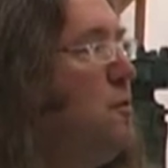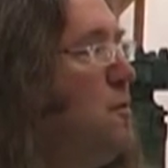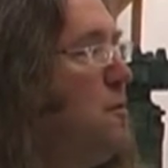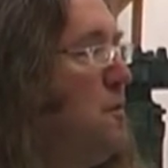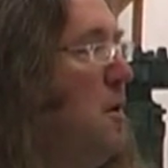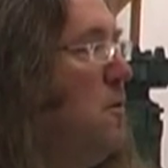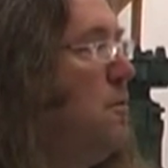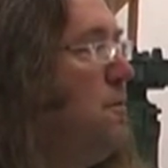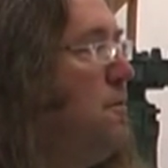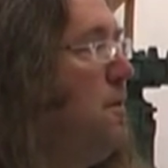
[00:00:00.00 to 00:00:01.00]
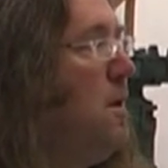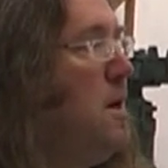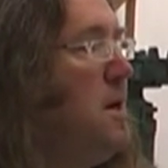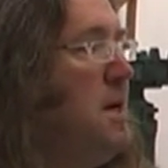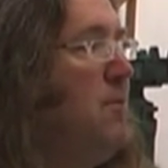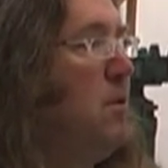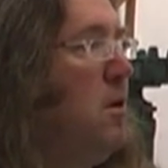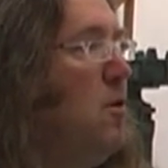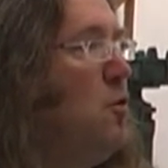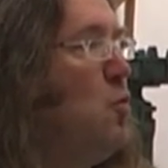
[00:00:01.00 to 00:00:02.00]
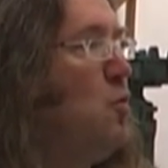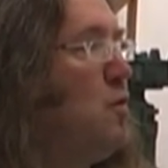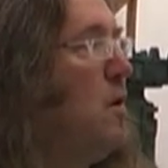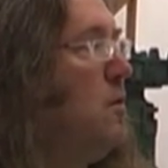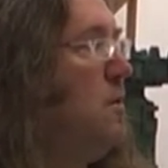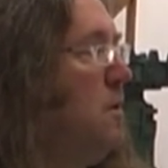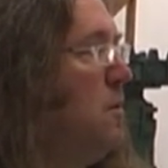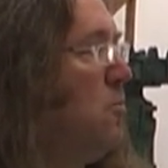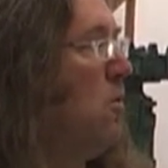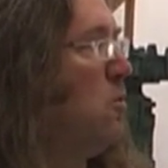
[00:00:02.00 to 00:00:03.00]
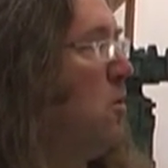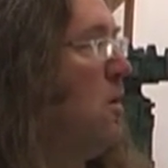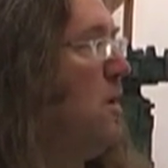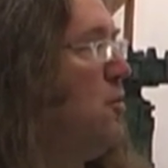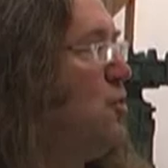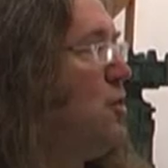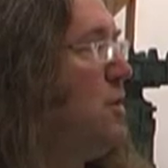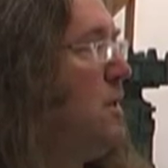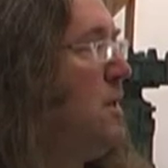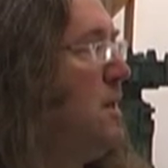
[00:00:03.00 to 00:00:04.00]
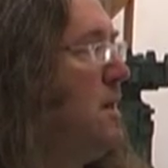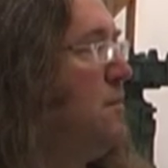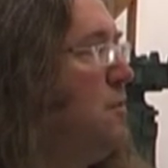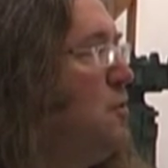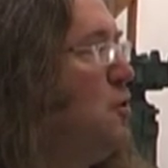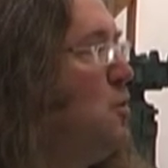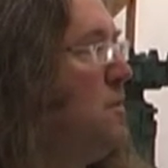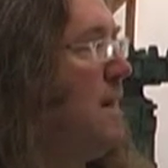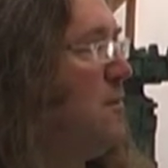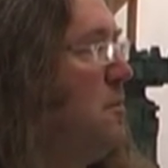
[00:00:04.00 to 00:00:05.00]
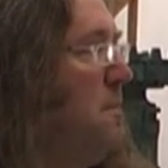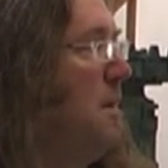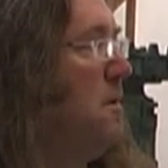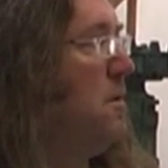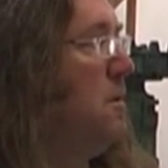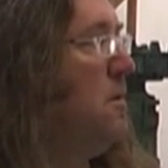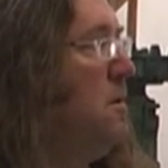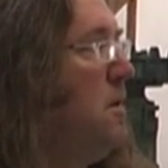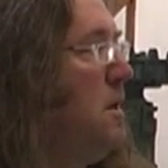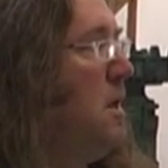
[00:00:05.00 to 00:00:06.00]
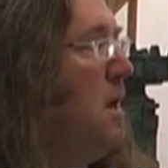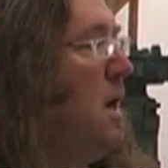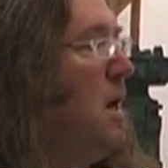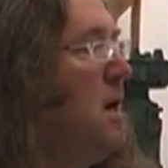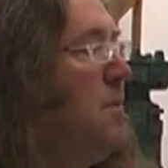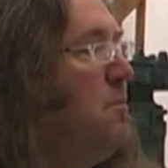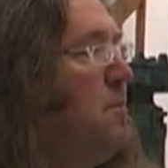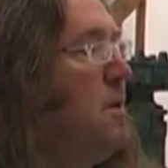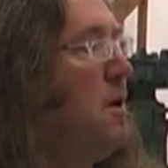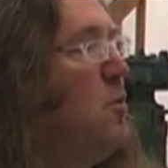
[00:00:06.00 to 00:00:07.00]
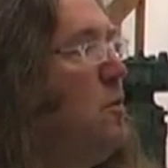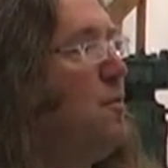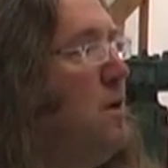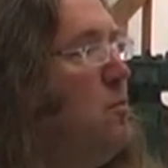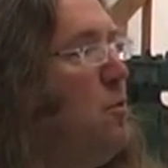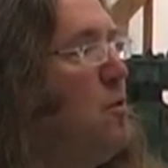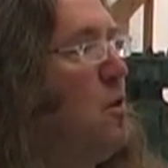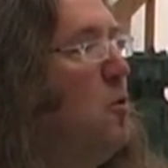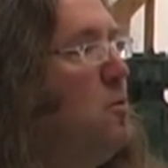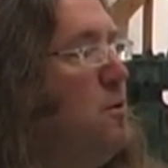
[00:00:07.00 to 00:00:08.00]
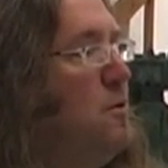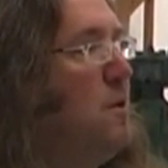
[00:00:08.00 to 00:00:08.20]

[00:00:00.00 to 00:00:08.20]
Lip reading: as yourself, even though you started at the Royal College as a student, as a painter, but I always find with sculptors